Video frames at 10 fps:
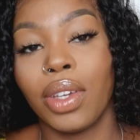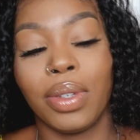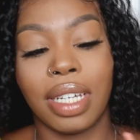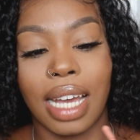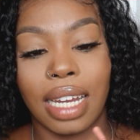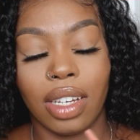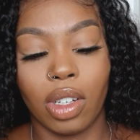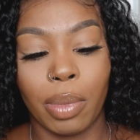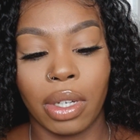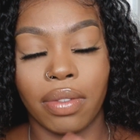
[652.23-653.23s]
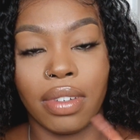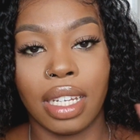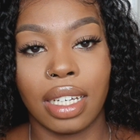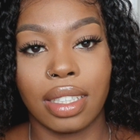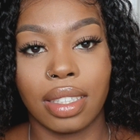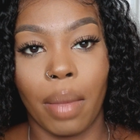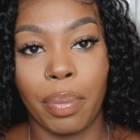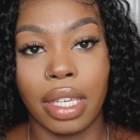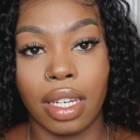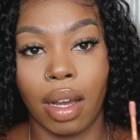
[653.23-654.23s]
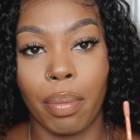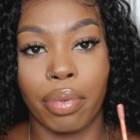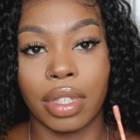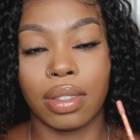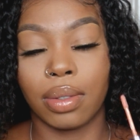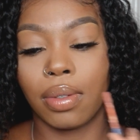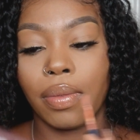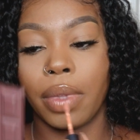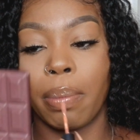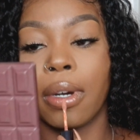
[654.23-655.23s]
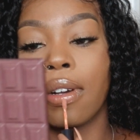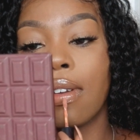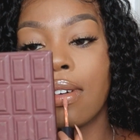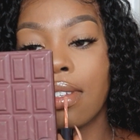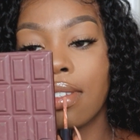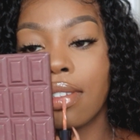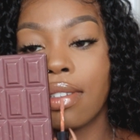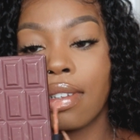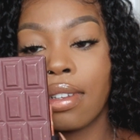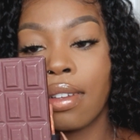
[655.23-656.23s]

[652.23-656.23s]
You can add a little bit of NYX Peanut Brittle, the buttergloss.